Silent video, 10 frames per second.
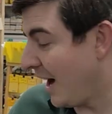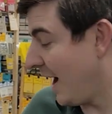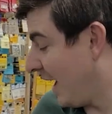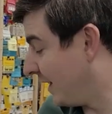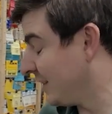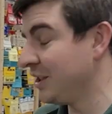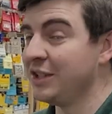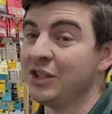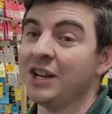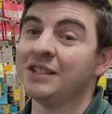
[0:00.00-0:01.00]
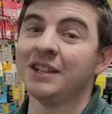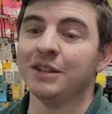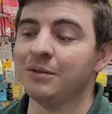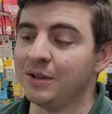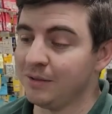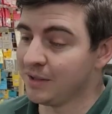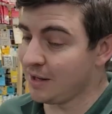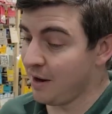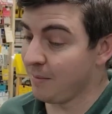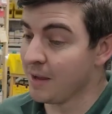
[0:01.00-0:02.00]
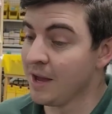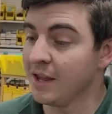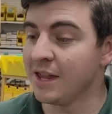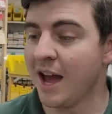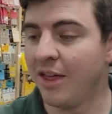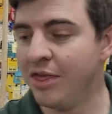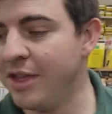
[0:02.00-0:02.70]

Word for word: I highly suggest that you do so. Now